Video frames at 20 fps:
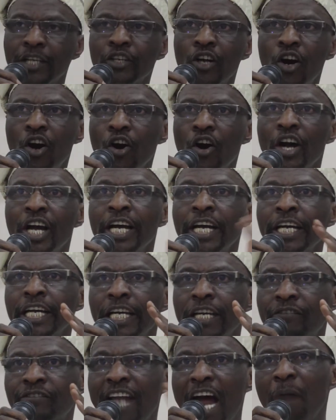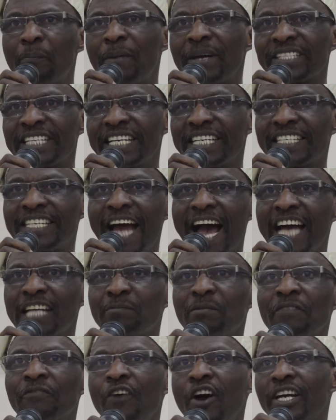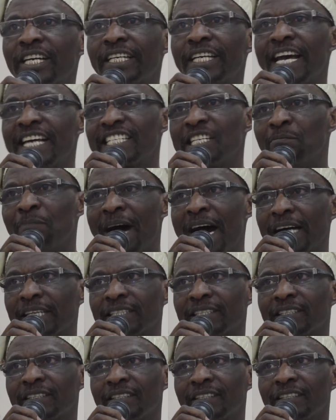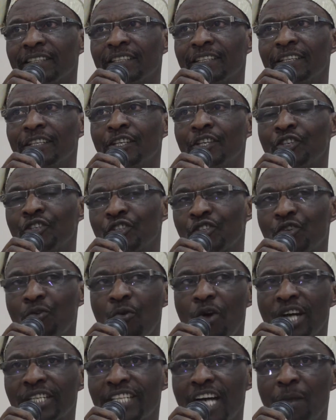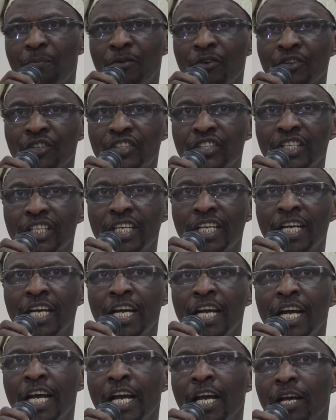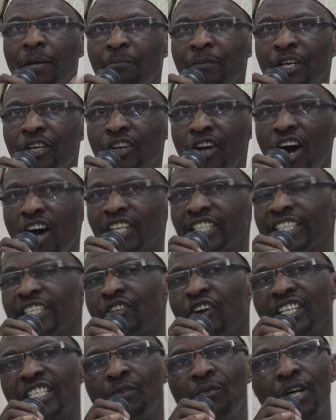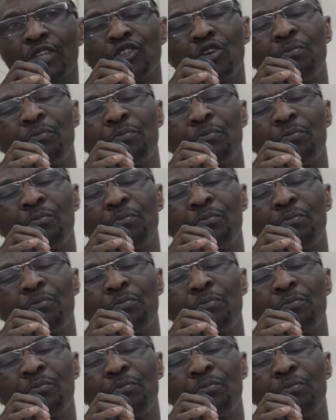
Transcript: No, if that person dies before he gets the mat, so what happens? Because he doesn't want to